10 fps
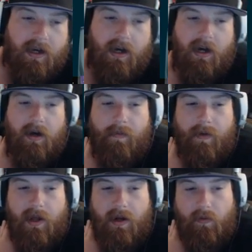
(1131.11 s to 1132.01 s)

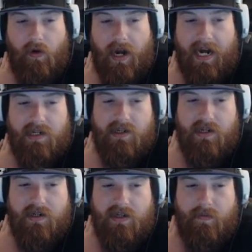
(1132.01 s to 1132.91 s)
and where X
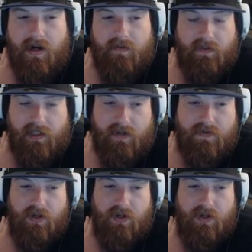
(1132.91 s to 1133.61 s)
is the amount of cleave.